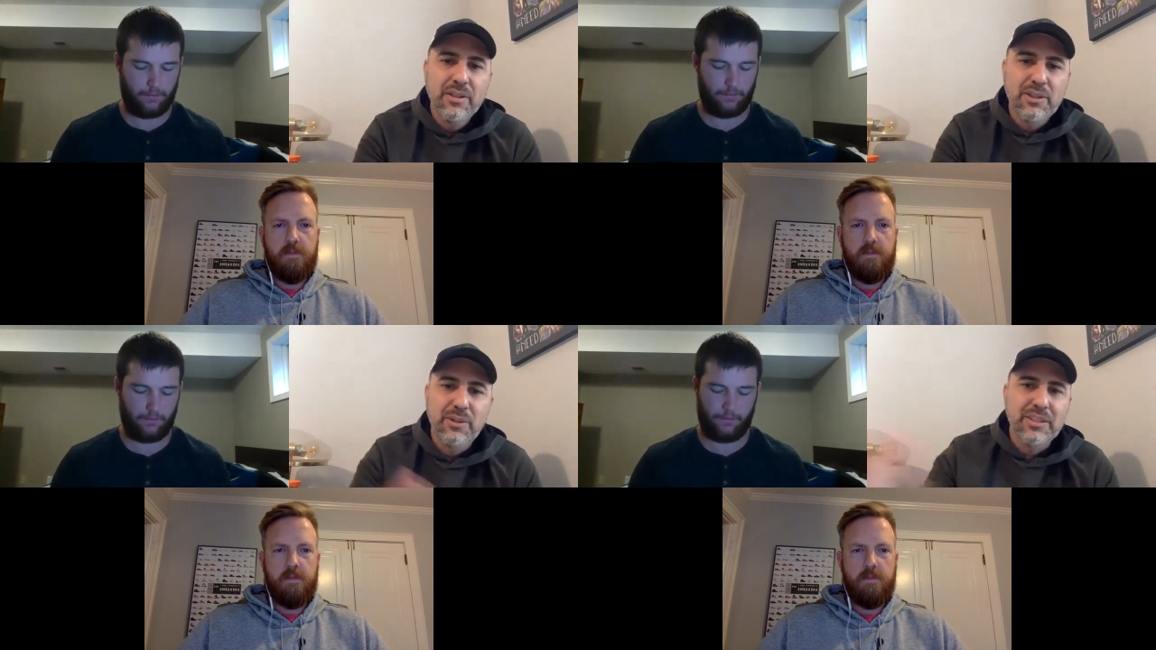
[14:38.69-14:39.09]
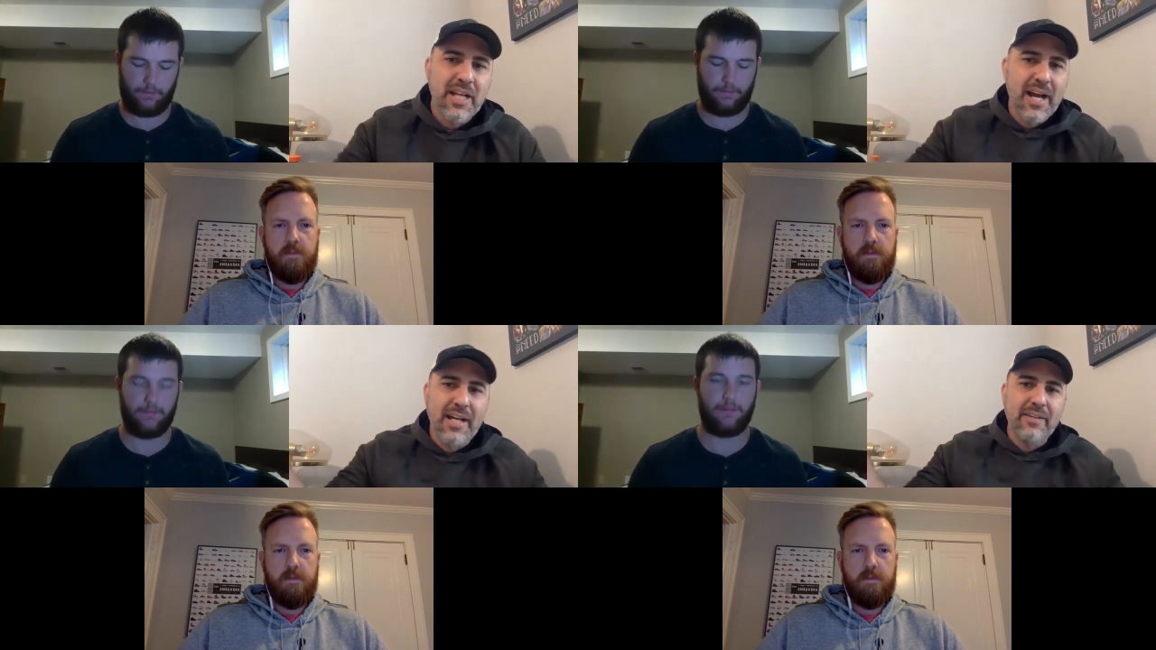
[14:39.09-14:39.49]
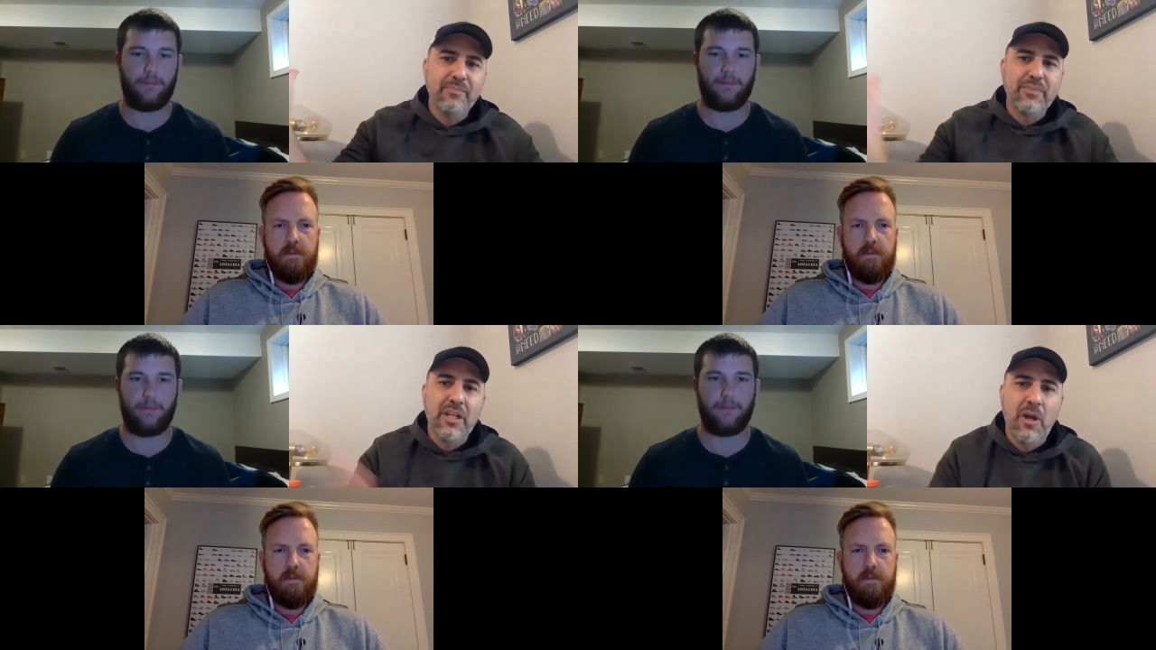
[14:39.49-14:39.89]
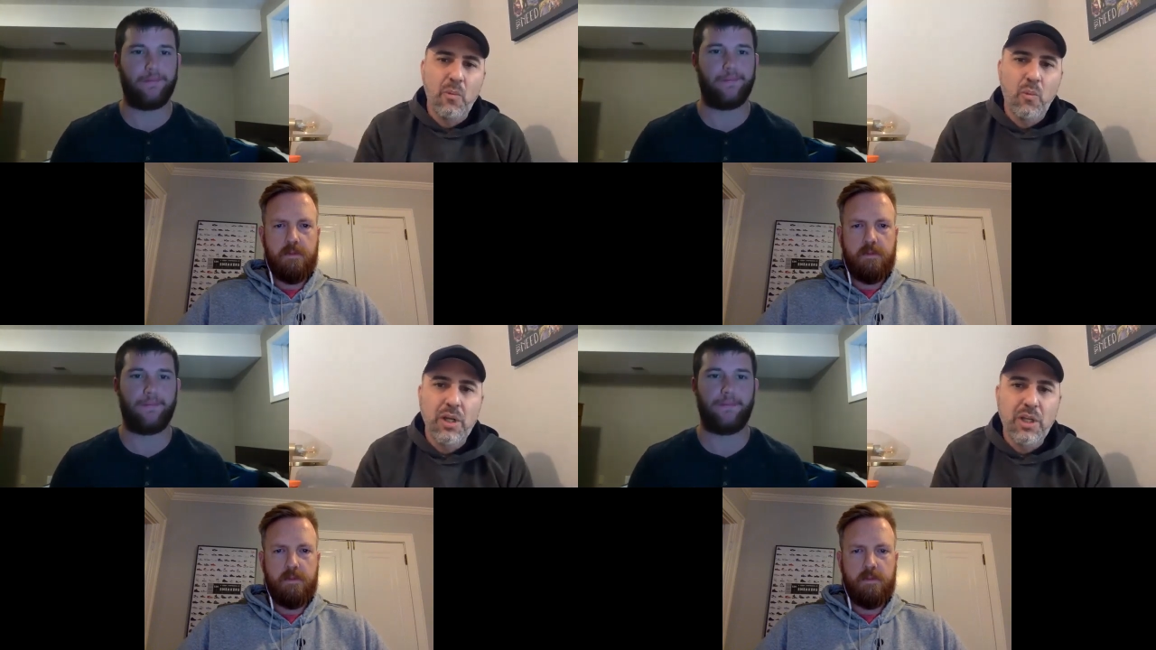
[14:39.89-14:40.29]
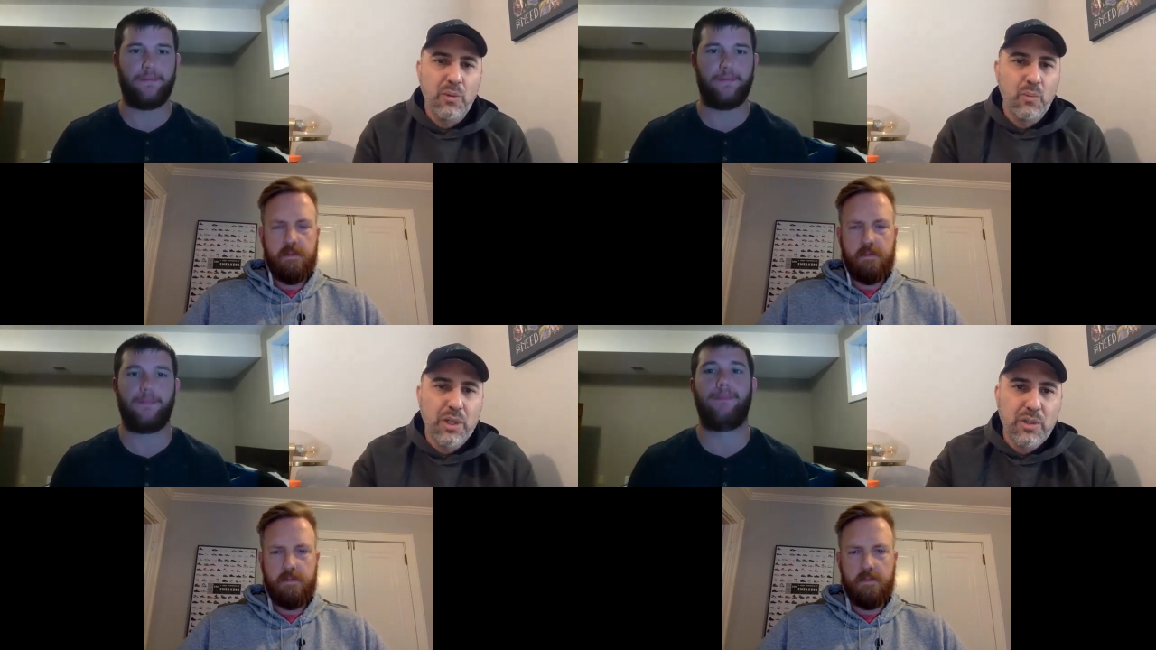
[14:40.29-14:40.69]
Speaker 1: So it's not, you know, what
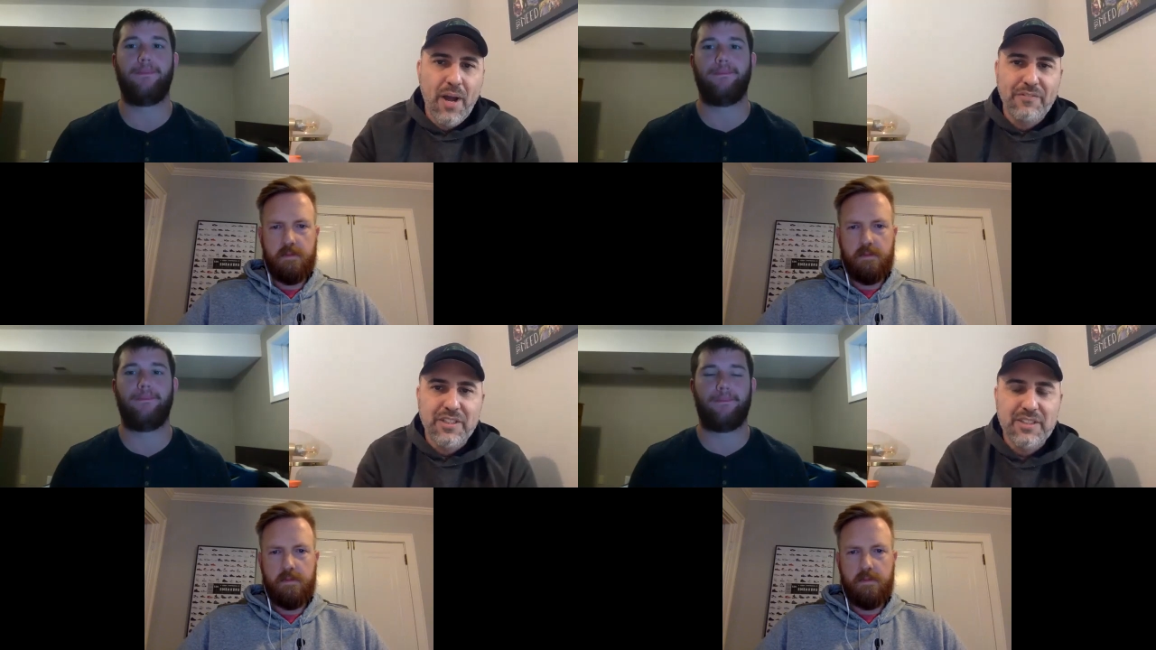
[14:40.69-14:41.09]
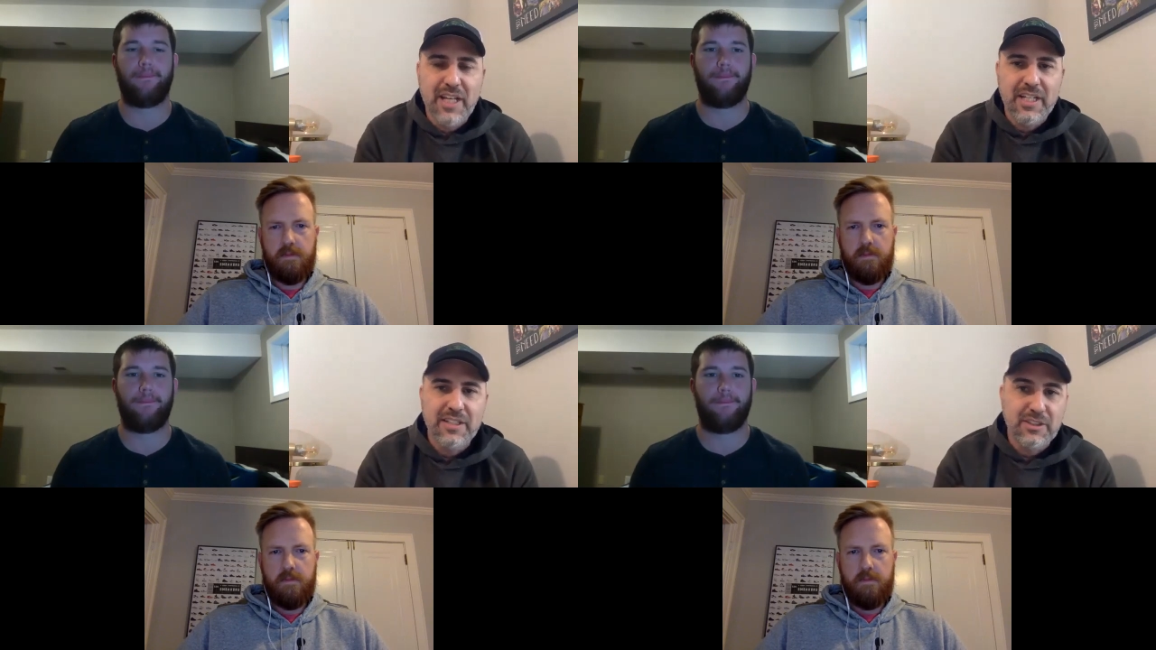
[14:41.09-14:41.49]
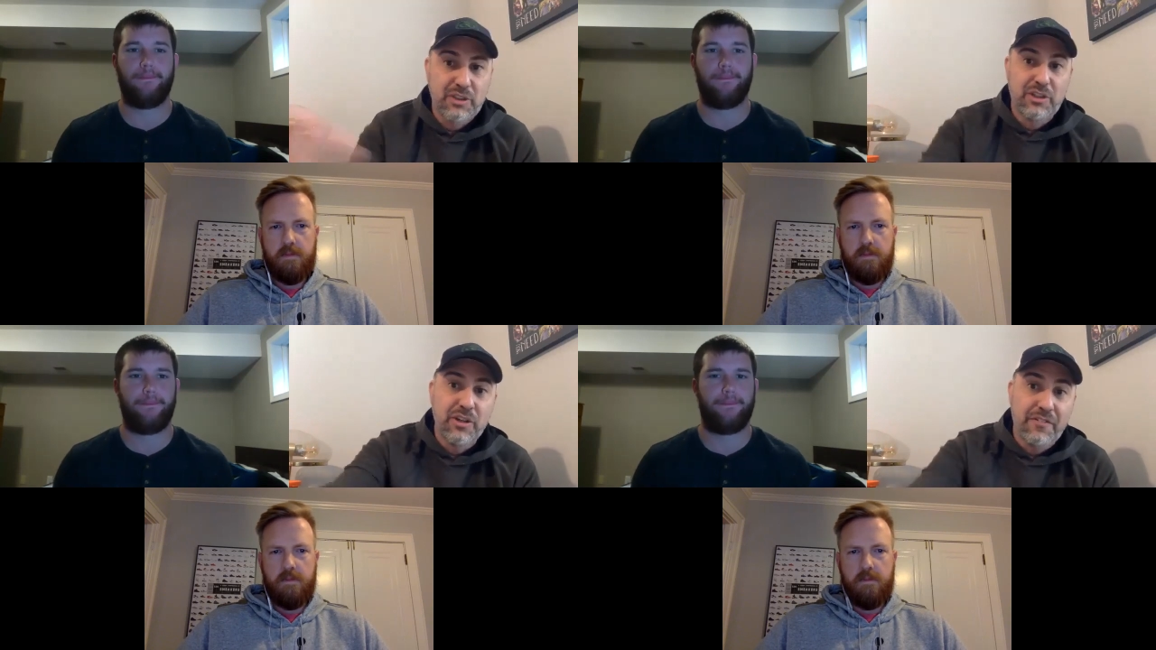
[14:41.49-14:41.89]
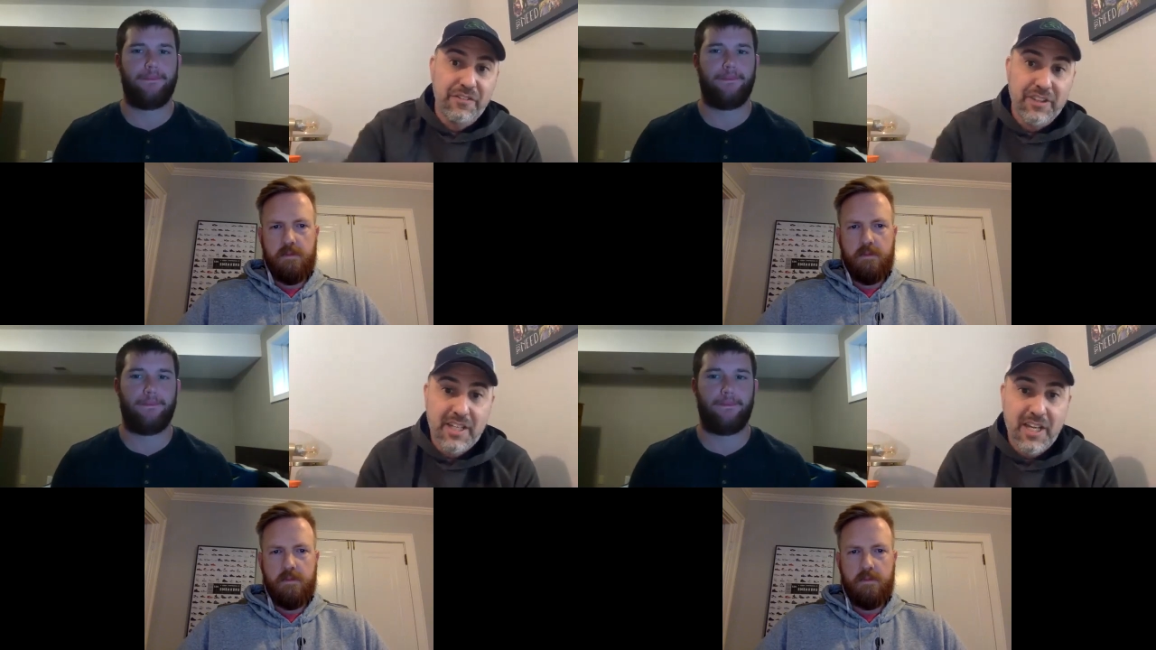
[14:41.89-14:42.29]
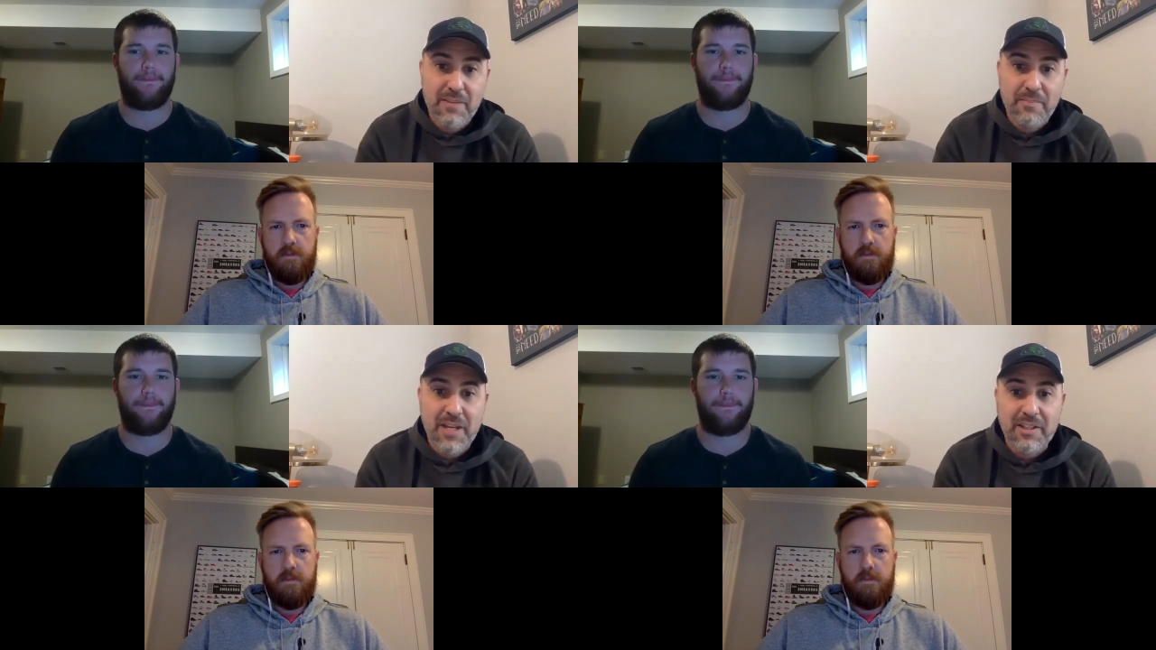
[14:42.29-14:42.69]
you what you have to say is good for the
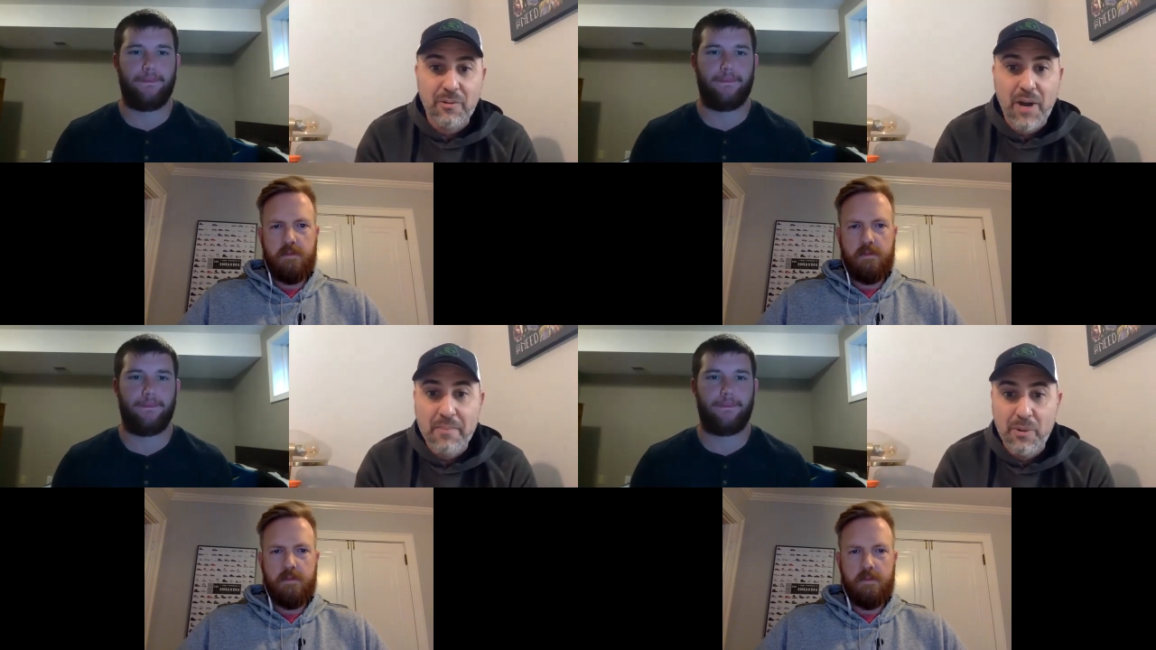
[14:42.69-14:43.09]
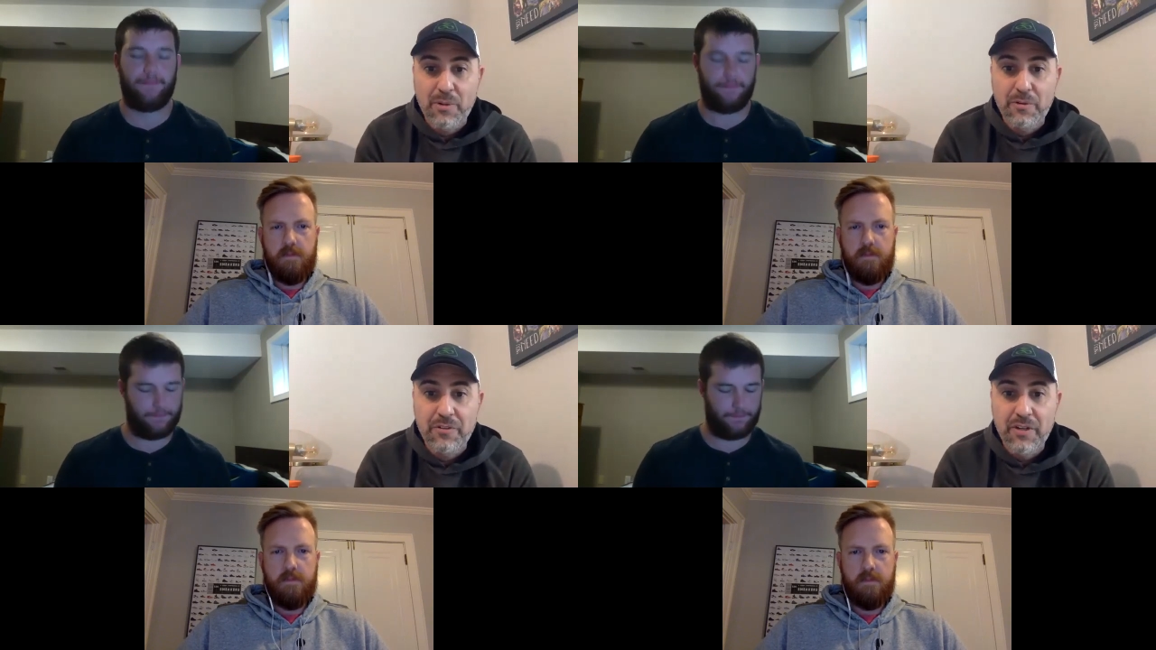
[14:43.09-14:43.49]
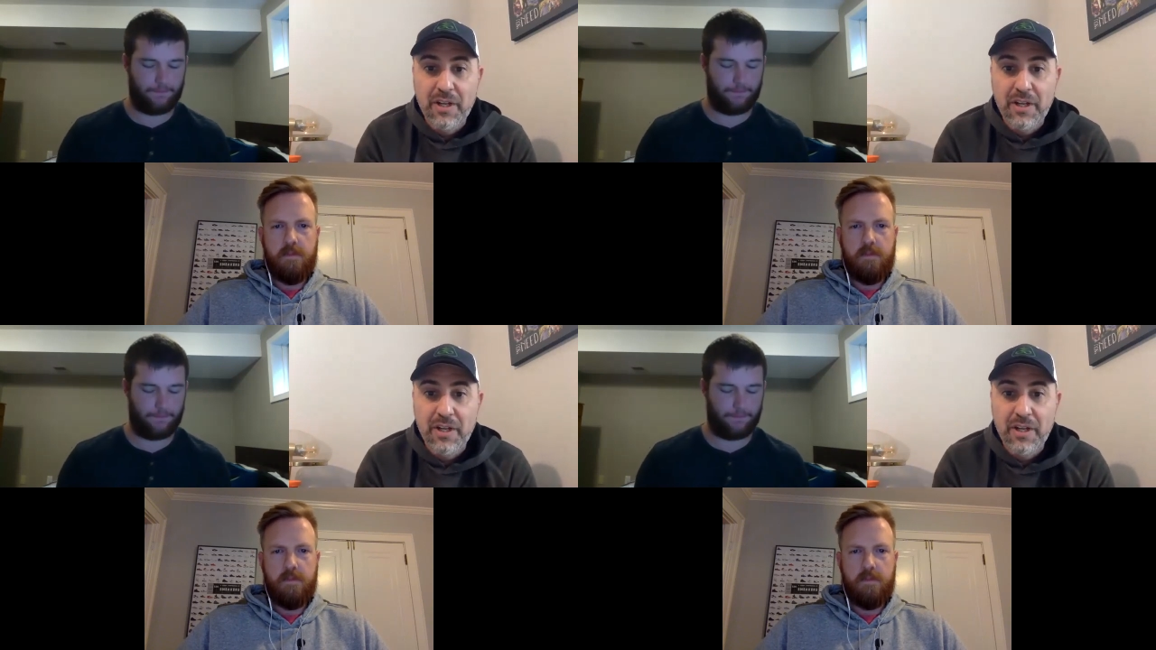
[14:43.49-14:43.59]
kid making the right move